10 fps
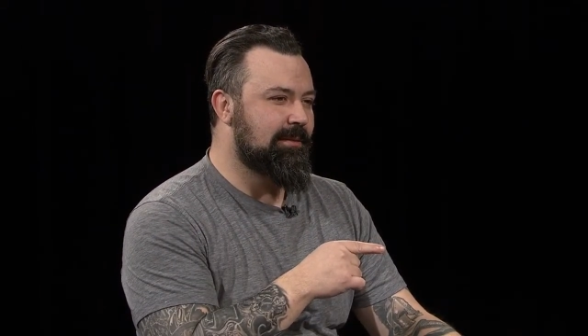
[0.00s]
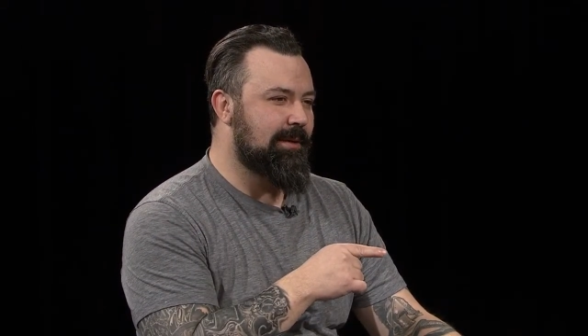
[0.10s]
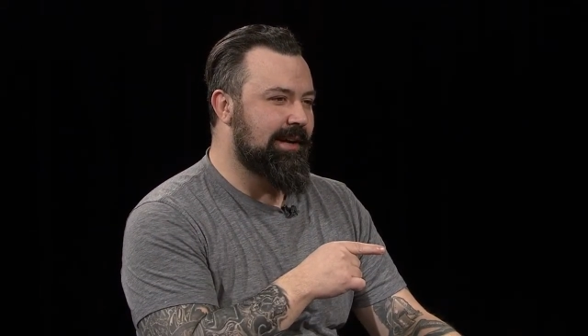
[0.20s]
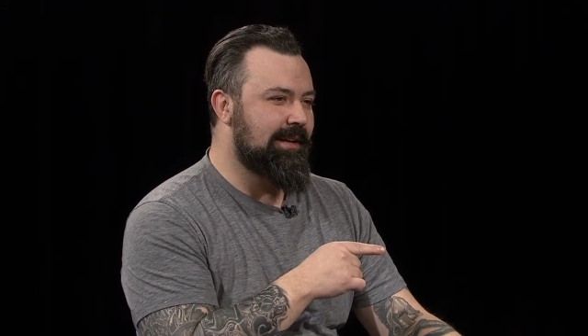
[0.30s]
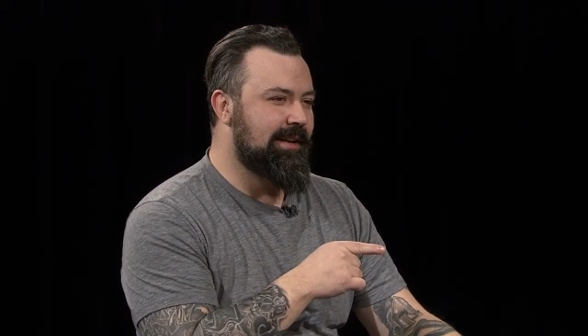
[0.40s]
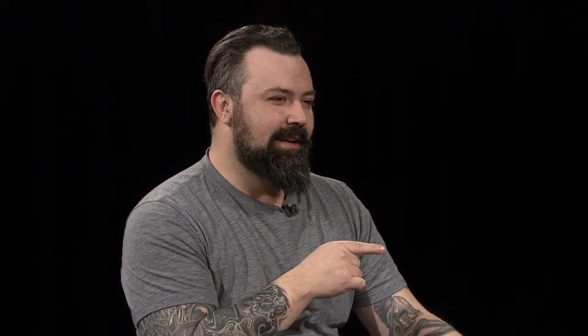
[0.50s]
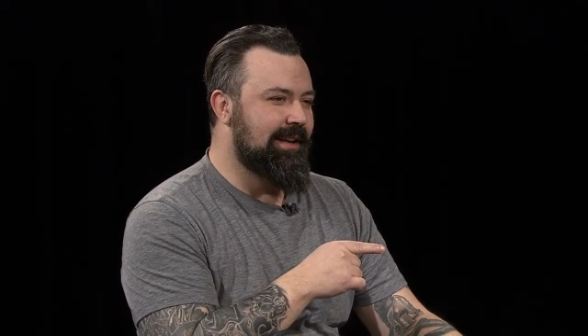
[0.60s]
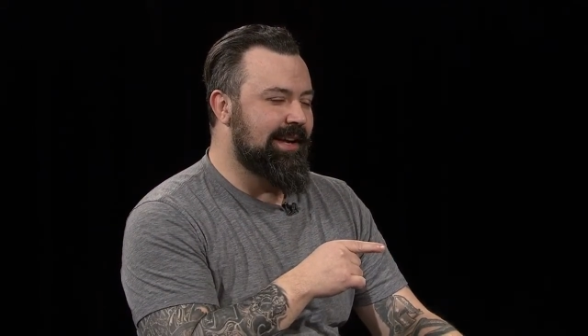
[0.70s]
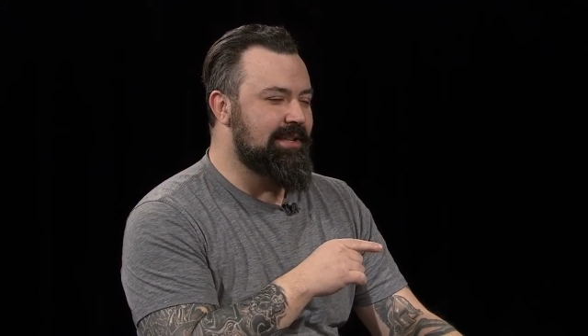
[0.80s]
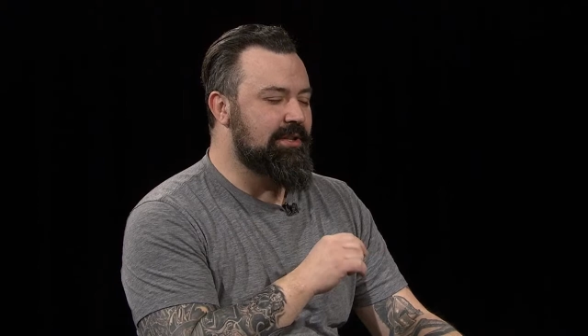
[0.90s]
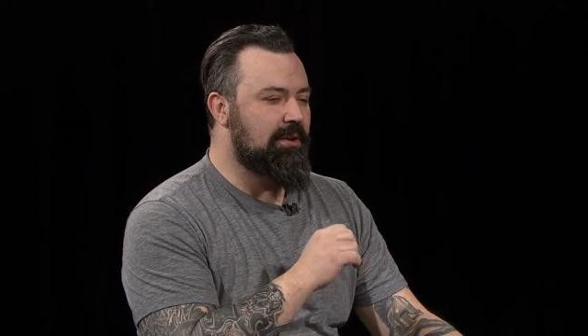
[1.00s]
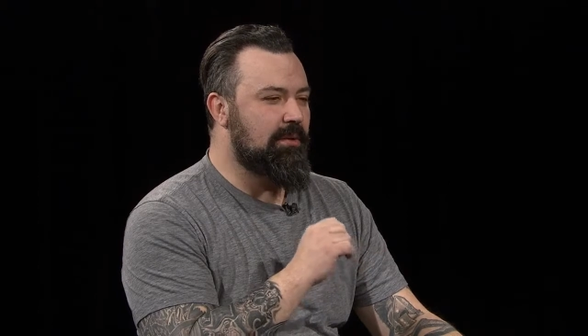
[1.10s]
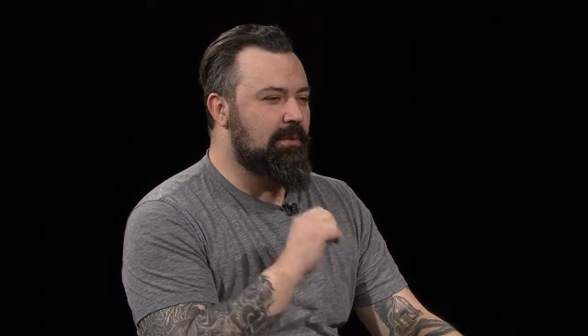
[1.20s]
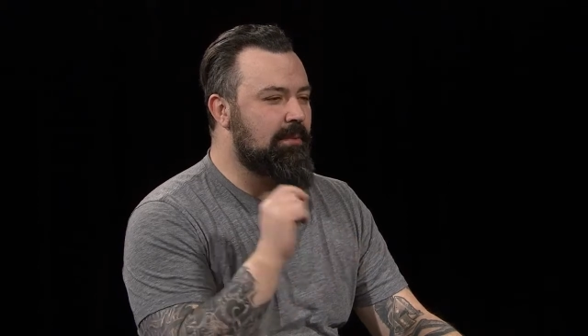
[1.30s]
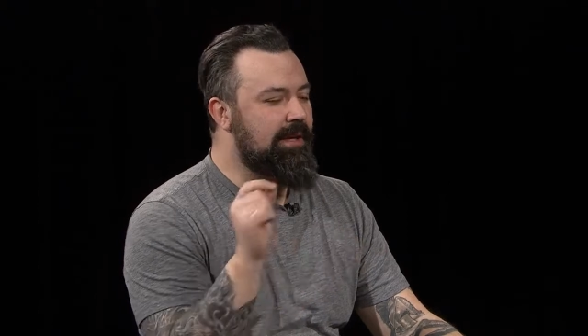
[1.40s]
right? And so
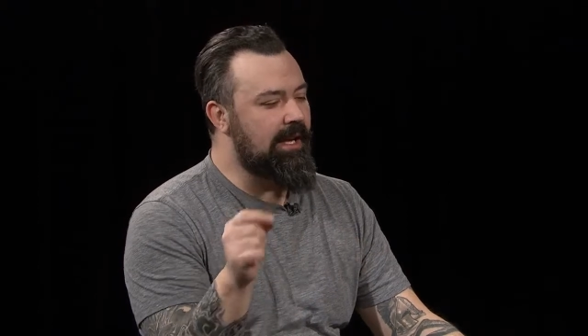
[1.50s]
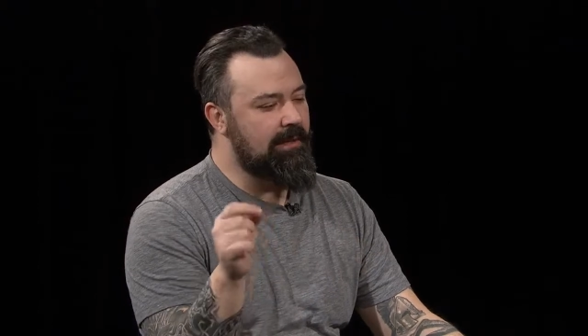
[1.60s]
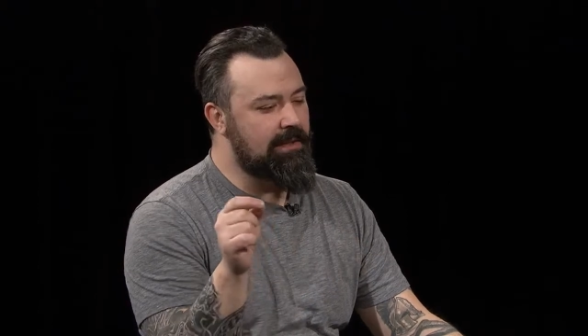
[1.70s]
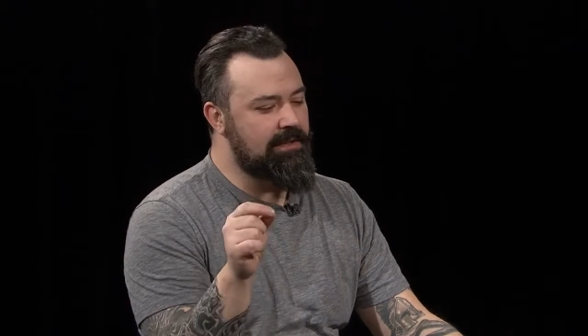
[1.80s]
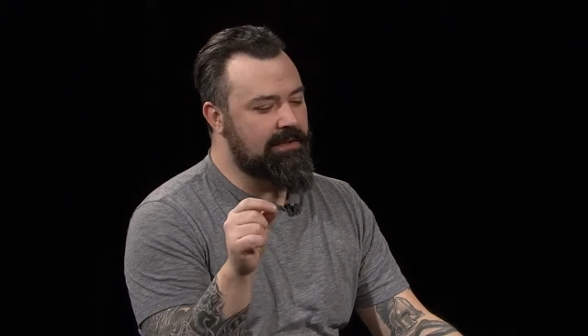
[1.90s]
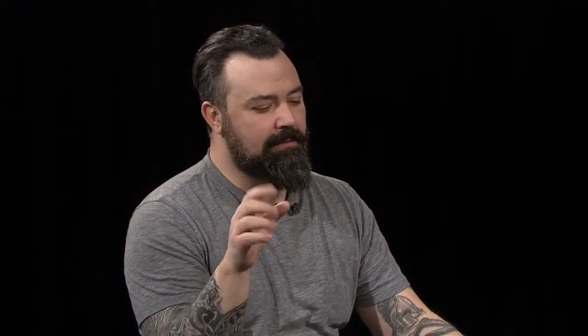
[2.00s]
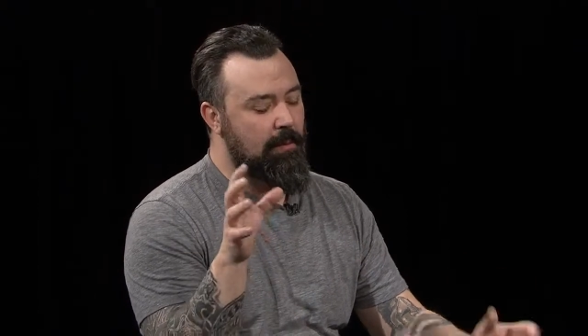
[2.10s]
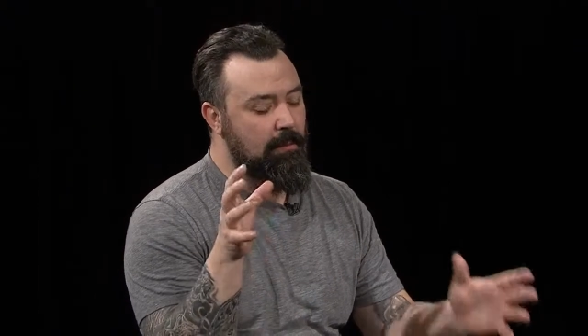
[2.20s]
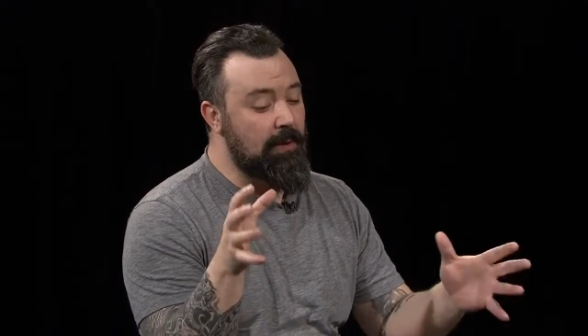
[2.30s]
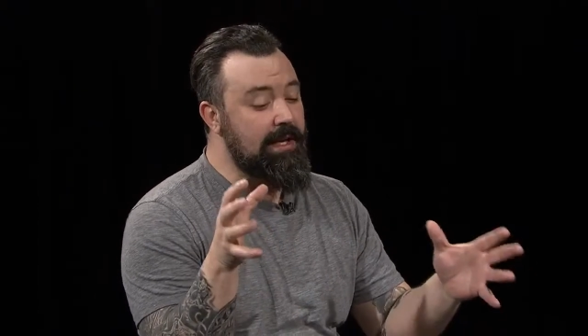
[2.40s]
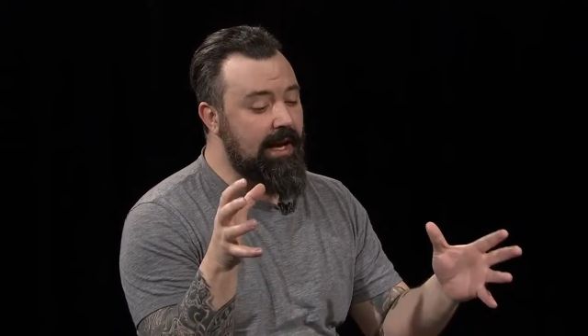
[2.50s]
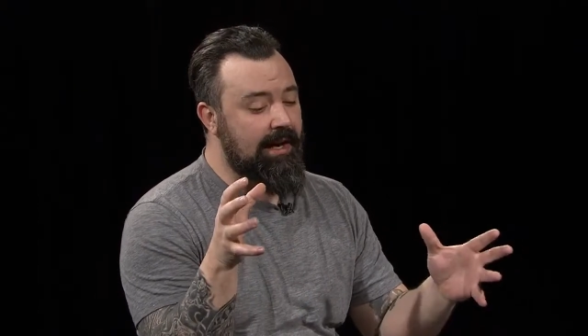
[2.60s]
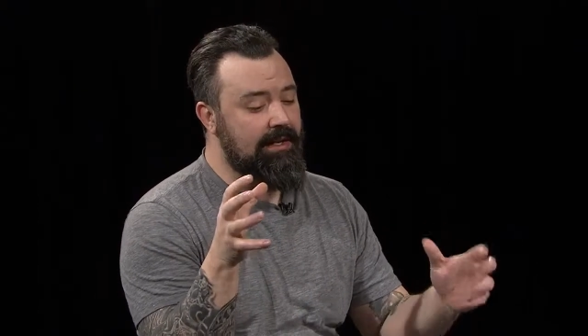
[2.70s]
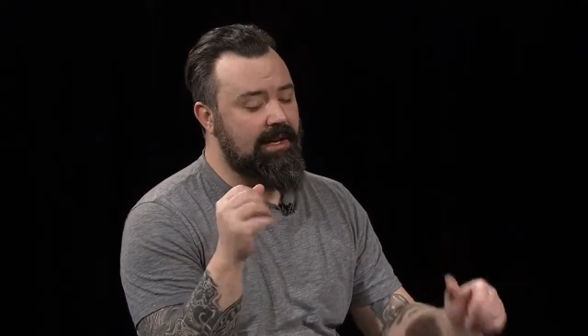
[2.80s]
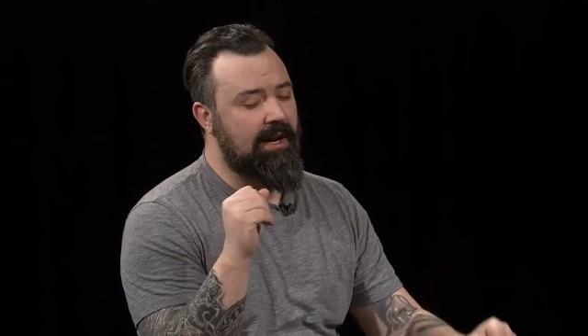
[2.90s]
when we got
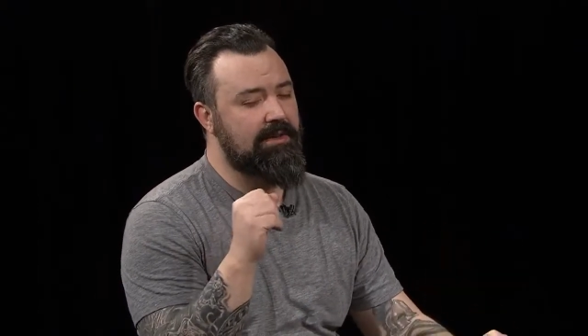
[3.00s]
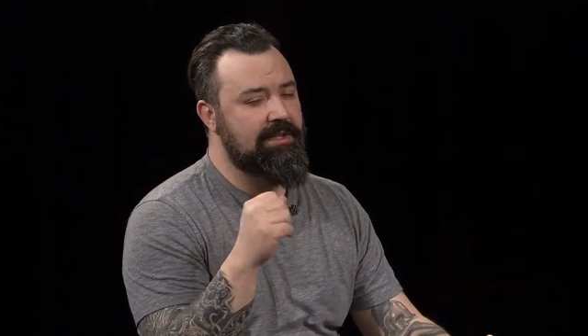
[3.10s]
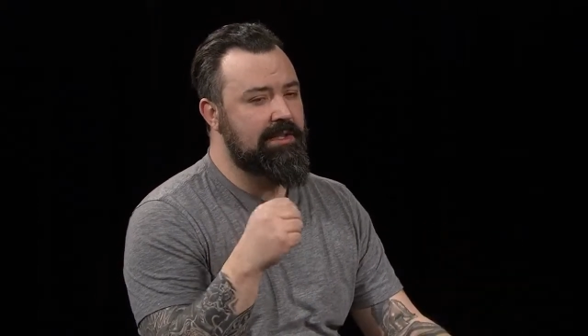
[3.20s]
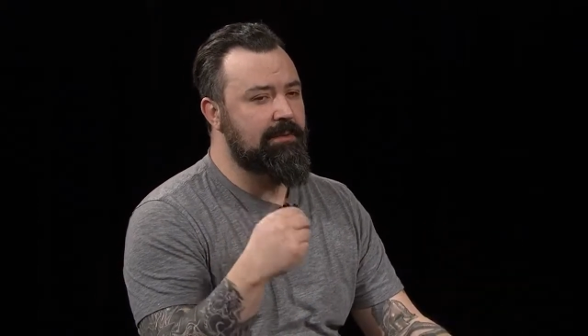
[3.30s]
into housing,